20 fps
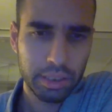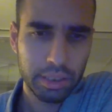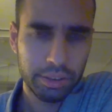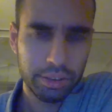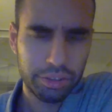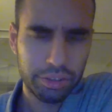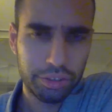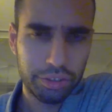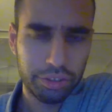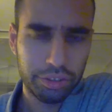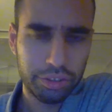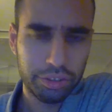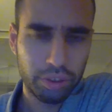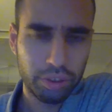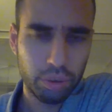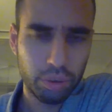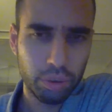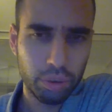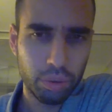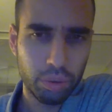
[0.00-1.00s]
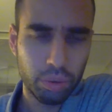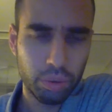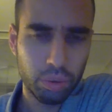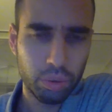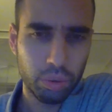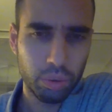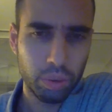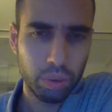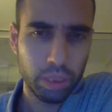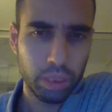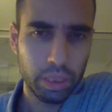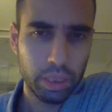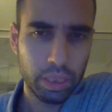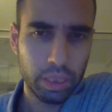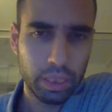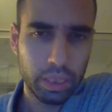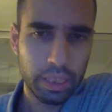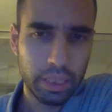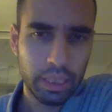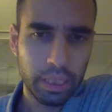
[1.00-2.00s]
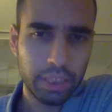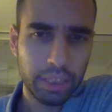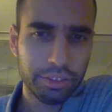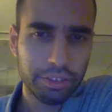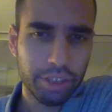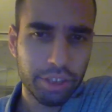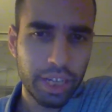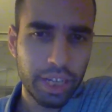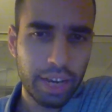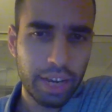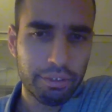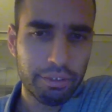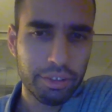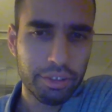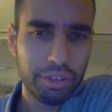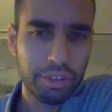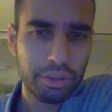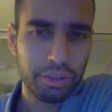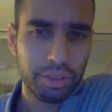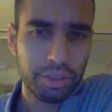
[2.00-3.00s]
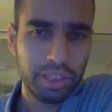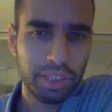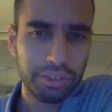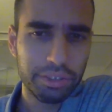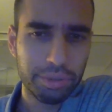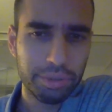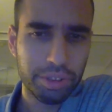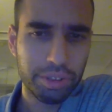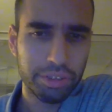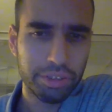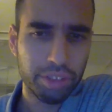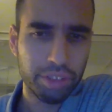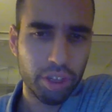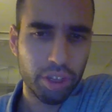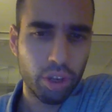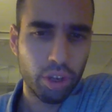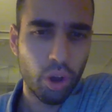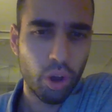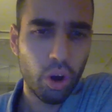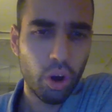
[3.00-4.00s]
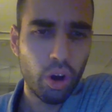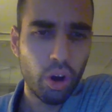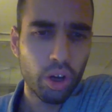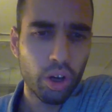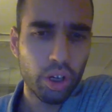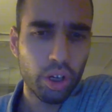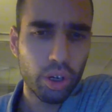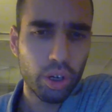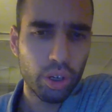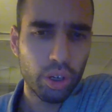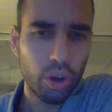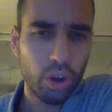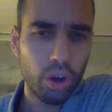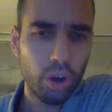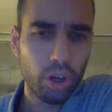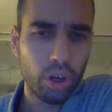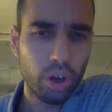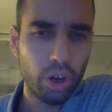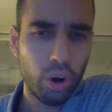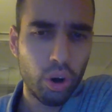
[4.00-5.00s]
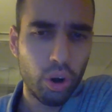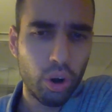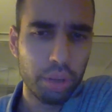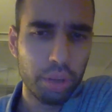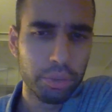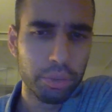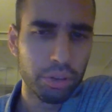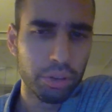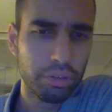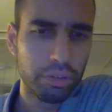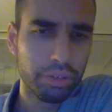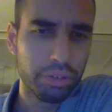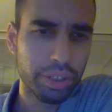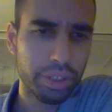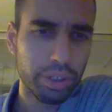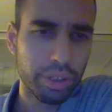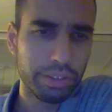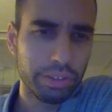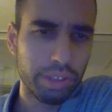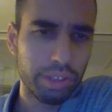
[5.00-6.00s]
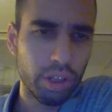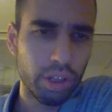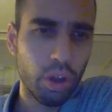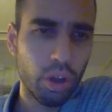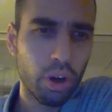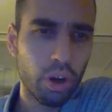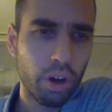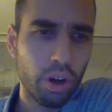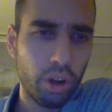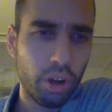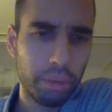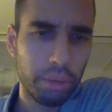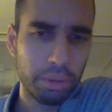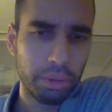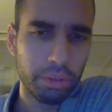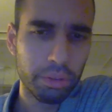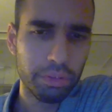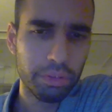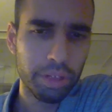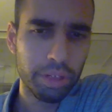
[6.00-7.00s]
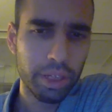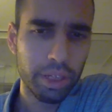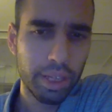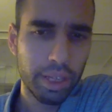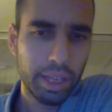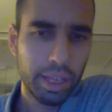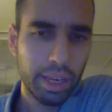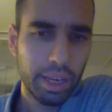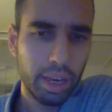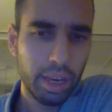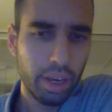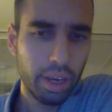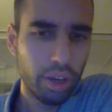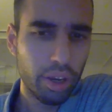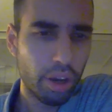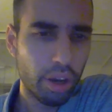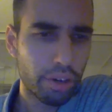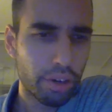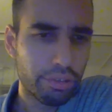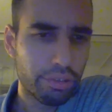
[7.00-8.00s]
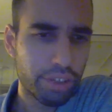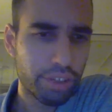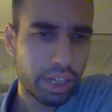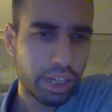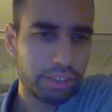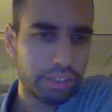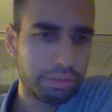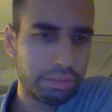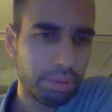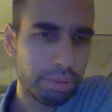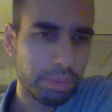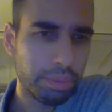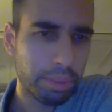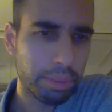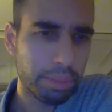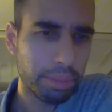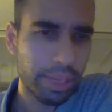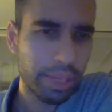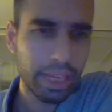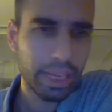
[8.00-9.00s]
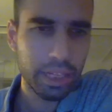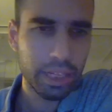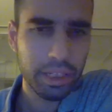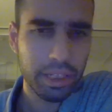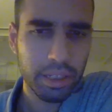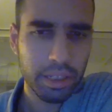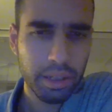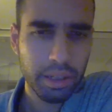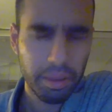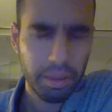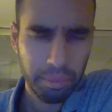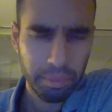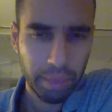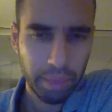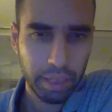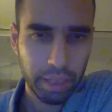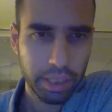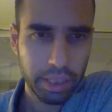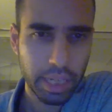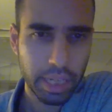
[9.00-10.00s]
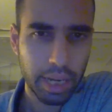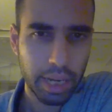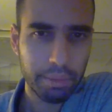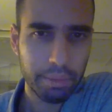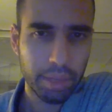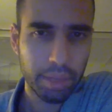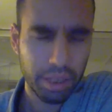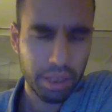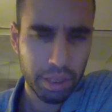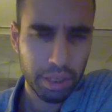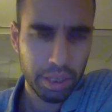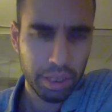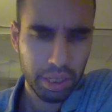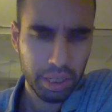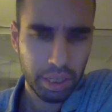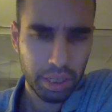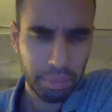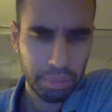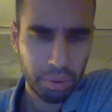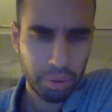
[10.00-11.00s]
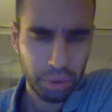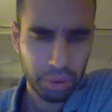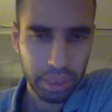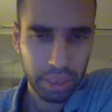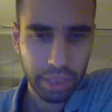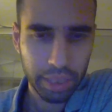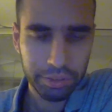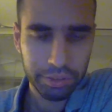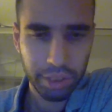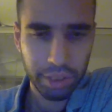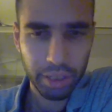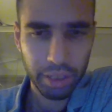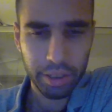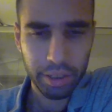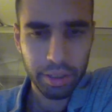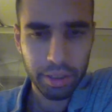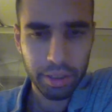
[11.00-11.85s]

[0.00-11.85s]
So he's gonna have to do this, which is a long haul move. You know, it's a long haul move. A lot of chess will be played by the time that pawn gets there.